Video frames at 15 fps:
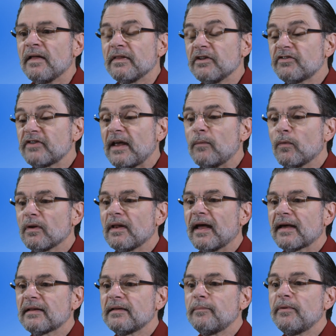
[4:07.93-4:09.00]
The same will
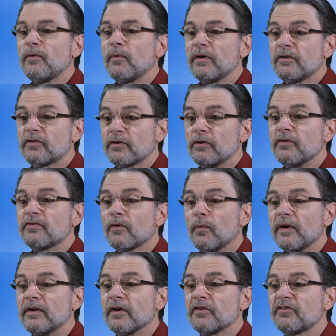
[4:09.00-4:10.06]
likely be true for
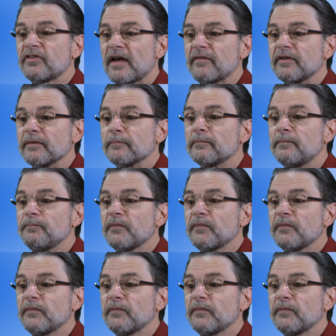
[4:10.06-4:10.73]
Windows seven.